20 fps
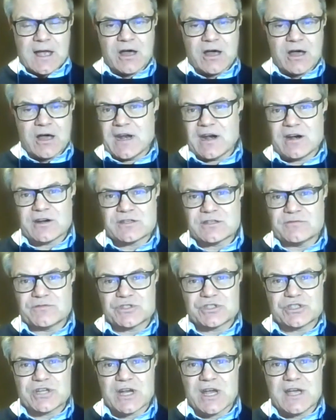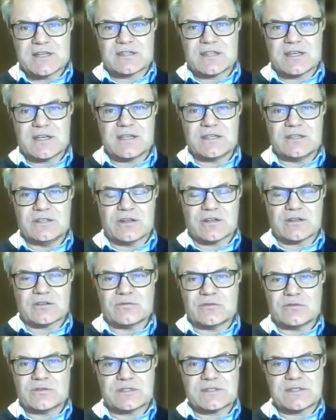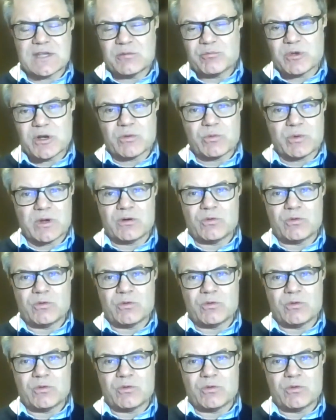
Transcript: how the narrative has changed there. December